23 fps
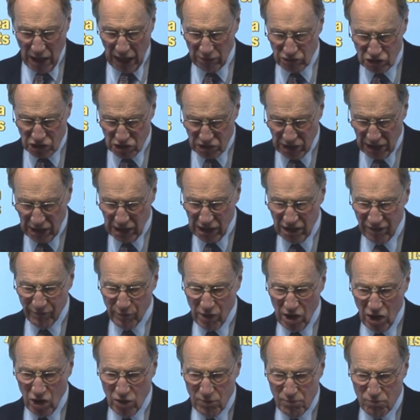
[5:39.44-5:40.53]
I was thinking of
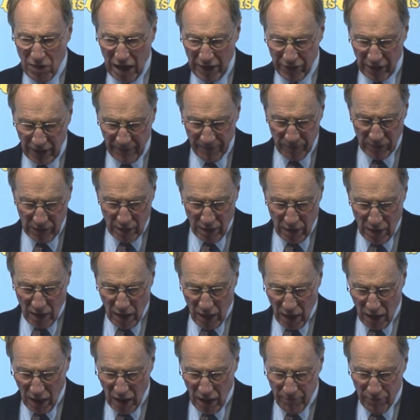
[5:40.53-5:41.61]
my own mother.
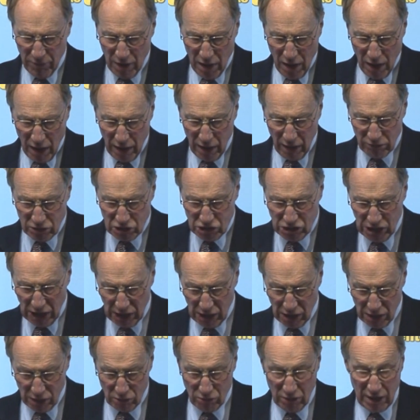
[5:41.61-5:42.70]
And I'll tell
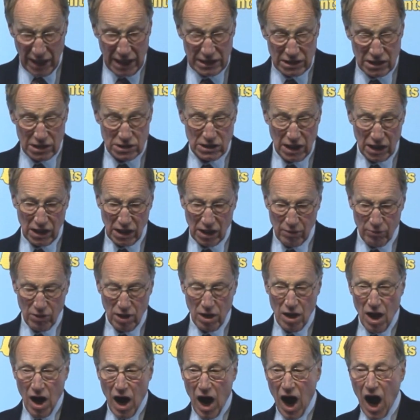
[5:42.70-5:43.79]
you, ladies and gentlemen,
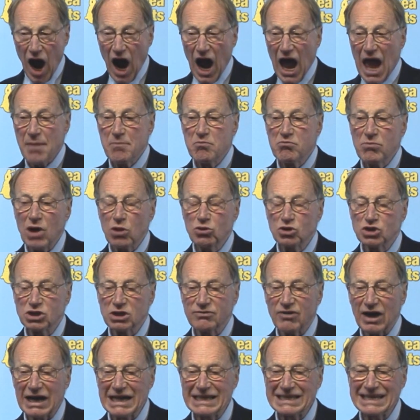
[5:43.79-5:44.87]
I am
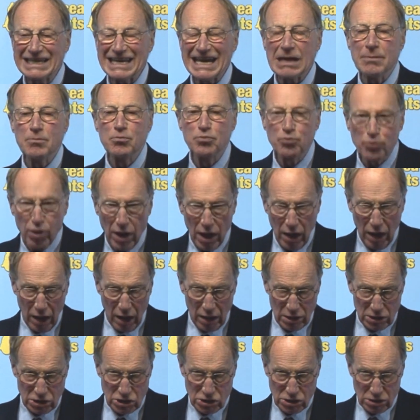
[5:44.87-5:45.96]
motivated in
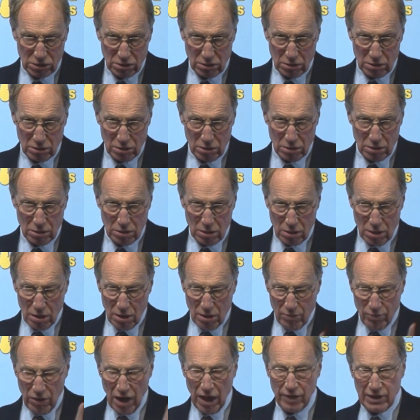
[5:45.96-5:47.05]
part
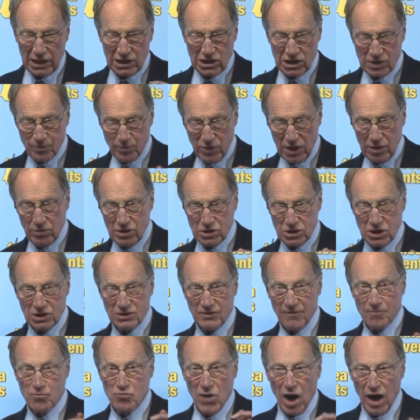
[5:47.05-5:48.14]
by the experiences
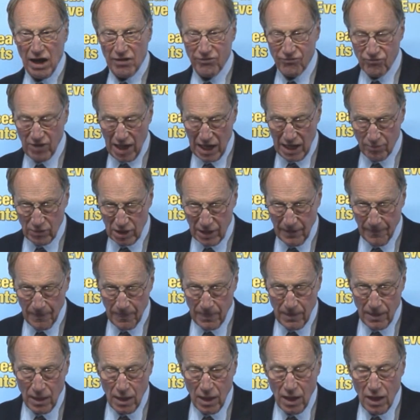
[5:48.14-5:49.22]
of my family
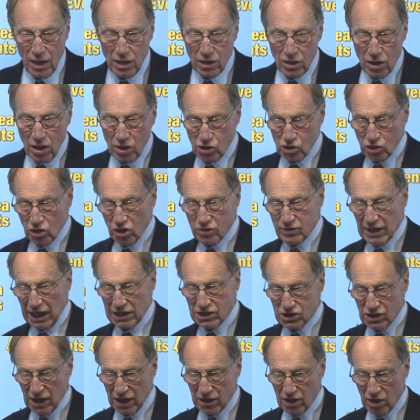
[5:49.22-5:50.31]
during that
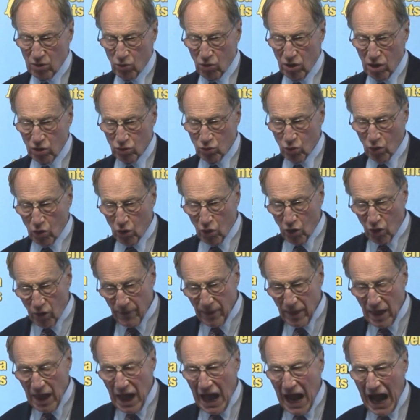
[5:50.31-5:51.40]
Second World War
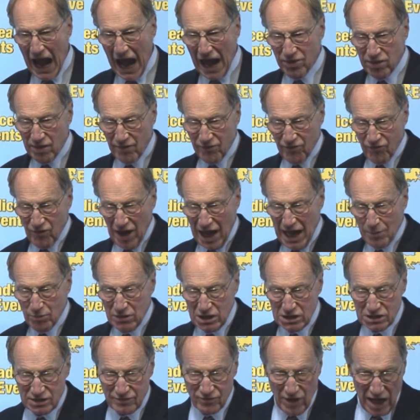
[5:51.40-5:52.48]
and the
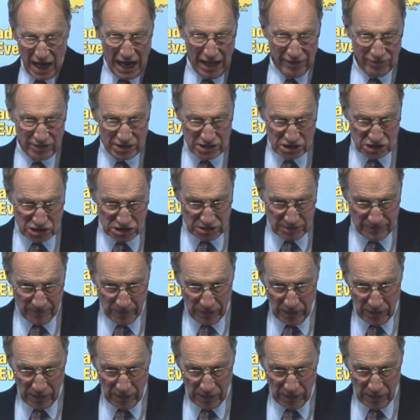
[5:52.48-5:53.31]
families of others